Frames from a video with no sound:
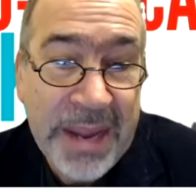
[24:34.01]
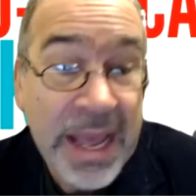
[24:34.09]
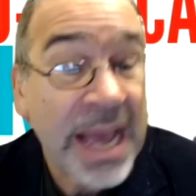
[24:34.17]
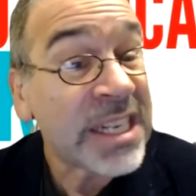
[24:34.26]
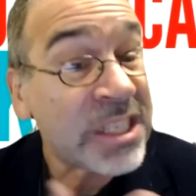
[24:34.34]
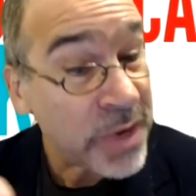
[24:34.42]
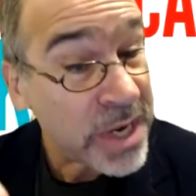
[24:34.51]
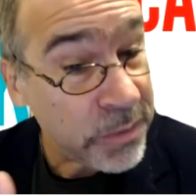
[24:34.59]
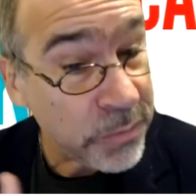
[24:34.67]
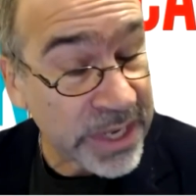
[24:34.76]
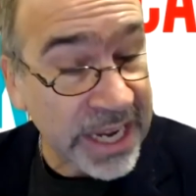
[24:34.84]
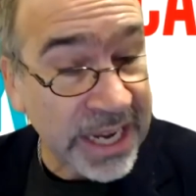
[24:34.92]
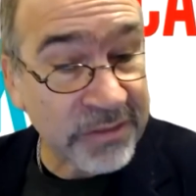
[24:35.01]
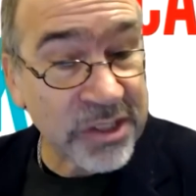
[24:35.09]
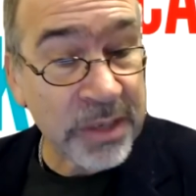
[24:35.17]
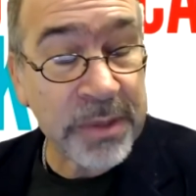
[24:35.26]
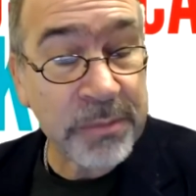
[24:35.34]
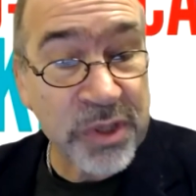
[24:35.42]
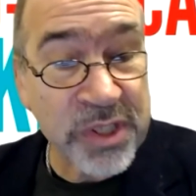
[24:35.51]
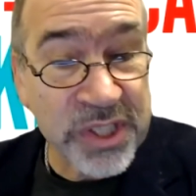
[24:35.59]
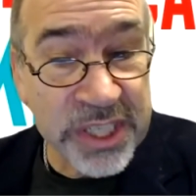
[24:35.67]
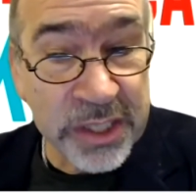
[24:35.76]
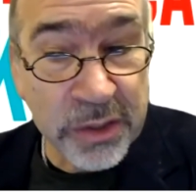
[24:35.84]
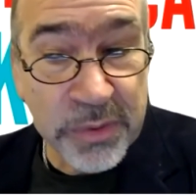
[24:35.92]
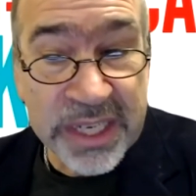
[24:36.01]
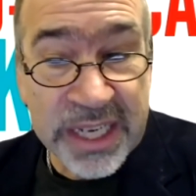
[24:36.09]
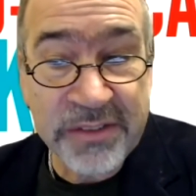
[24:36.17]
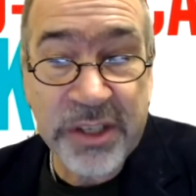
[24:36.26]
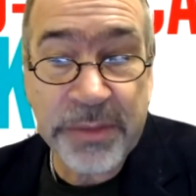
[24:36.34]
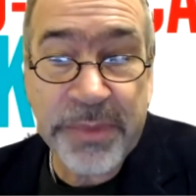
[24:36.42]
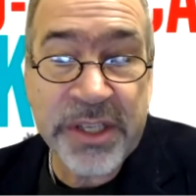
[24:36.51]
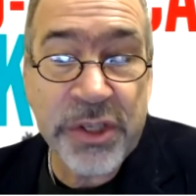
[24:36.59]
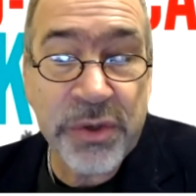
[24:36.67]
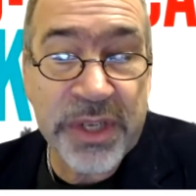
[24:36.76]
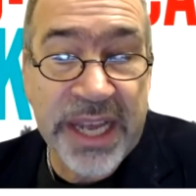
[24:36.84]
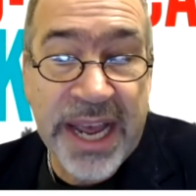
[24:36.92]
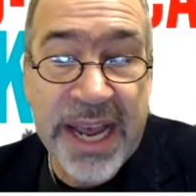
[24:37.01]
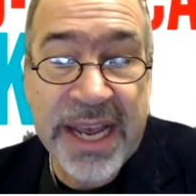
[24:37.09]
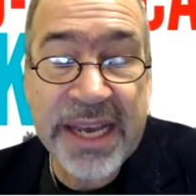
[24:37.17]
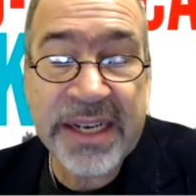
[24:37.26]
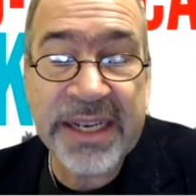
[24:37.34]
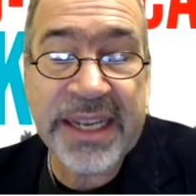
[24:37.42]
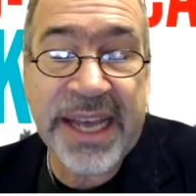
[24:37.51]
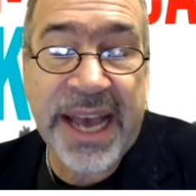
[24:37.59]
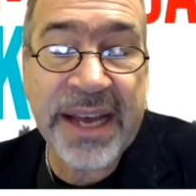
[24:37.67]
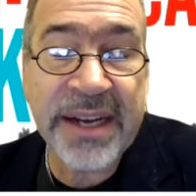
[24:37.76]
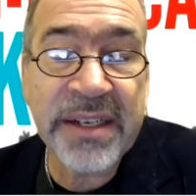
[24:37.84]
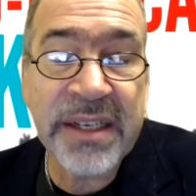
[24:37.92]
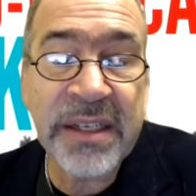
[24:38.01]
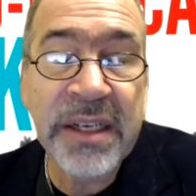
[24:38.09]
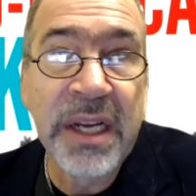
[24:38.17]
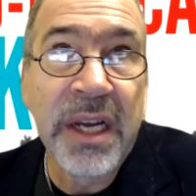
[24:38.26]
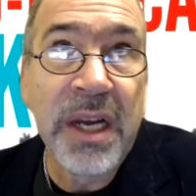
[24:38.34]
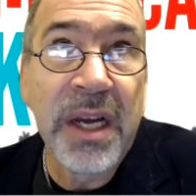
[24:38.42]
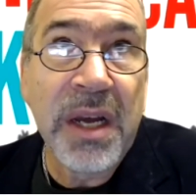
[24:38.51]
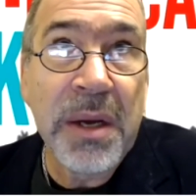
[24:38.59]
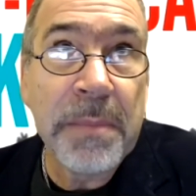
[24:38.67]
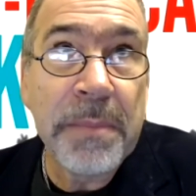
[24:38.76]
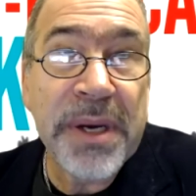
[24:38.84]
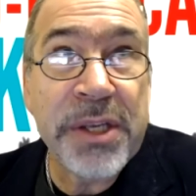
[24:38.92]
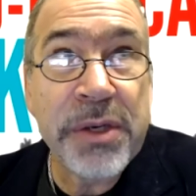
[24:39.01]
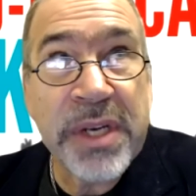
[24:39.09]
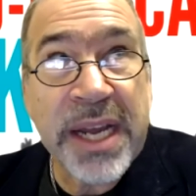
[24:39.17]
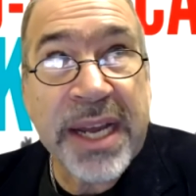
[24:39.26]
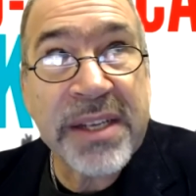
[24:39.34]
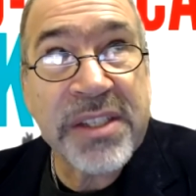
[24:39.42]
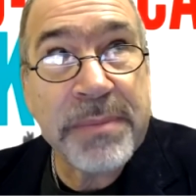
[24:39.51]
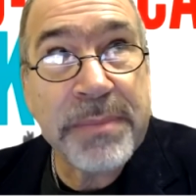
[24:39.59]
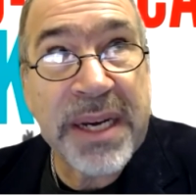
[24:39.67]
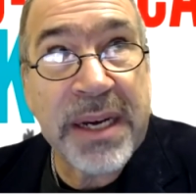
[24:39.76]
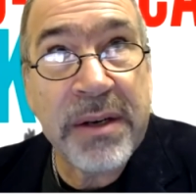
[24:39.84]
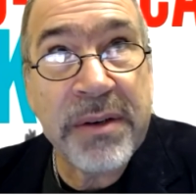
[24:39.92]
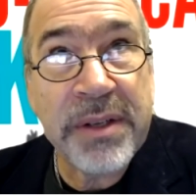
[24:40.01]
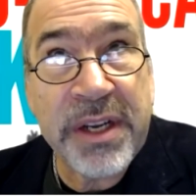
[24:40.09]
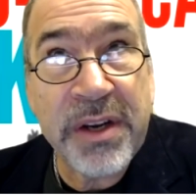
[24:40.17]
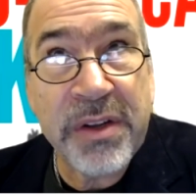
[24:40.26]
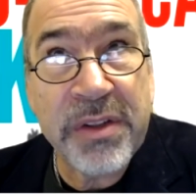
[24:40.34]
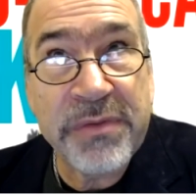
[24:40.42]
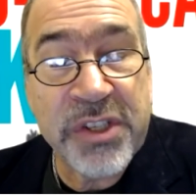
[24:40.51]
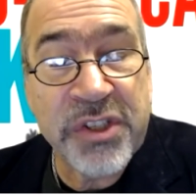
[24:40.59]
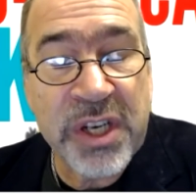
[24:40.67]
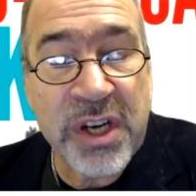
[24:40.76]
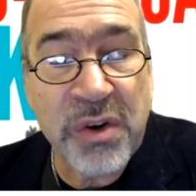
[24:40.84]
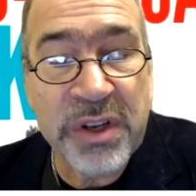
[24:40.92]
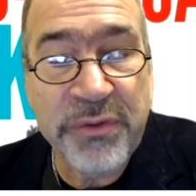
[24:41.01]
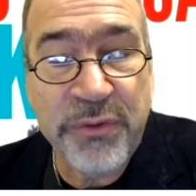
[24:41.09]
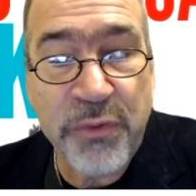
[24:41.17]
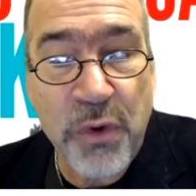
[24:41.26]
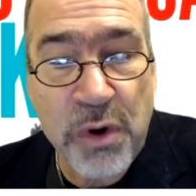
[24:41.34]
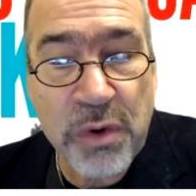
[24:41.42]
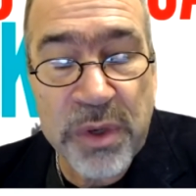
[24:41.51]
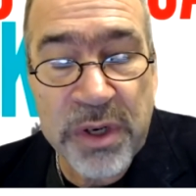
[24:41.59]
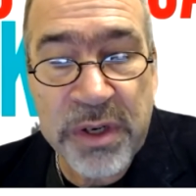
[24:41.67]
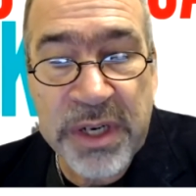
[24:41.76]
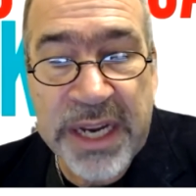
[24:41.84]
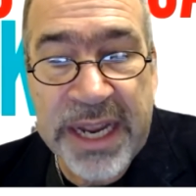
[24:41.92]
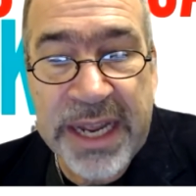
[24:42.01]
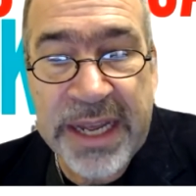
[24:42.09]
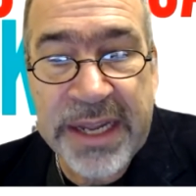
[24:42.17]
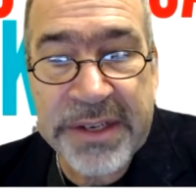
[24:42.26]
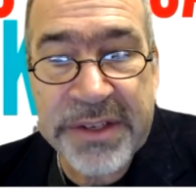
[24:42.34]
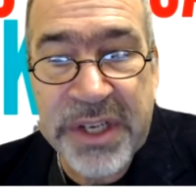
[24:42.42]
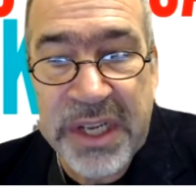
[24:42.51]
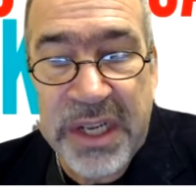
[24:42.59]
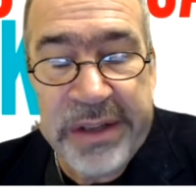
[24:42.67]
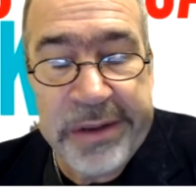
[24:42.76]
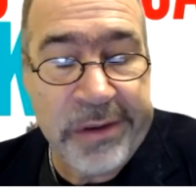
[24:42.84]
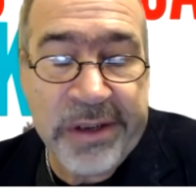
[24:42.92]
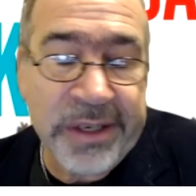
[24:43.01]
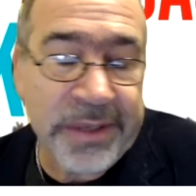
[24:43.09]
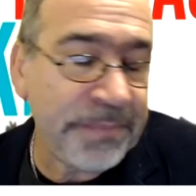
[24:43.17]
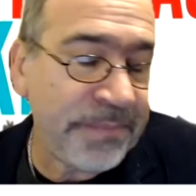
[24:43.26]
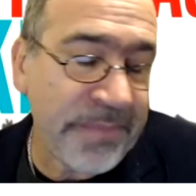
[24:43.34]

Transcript: And that's right. We have some in Brazil. We have some in the UK and in Canada. But you had asked about the vision going forward. And look,